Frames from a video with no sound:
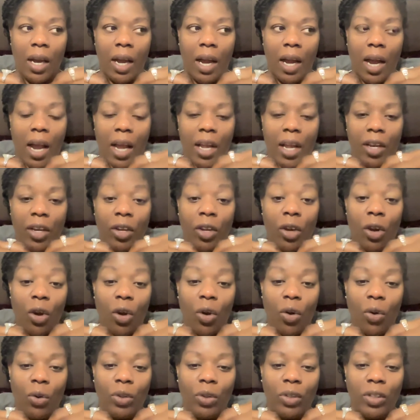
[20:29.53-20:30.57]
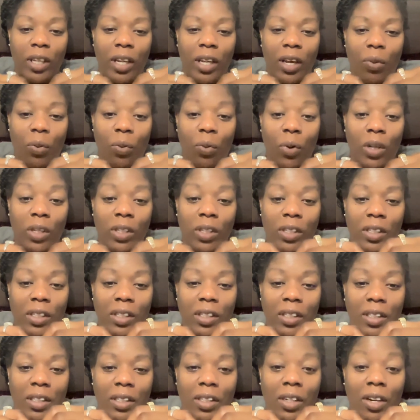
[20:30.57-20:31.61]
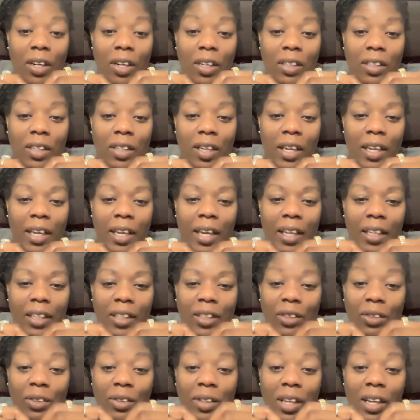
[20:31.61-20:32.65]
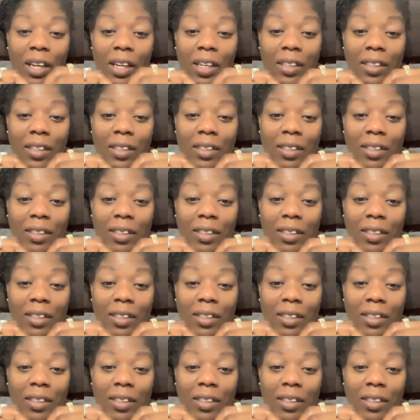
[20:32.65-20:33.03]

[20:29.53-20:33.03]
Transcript: I know that once this starts, I can't do that.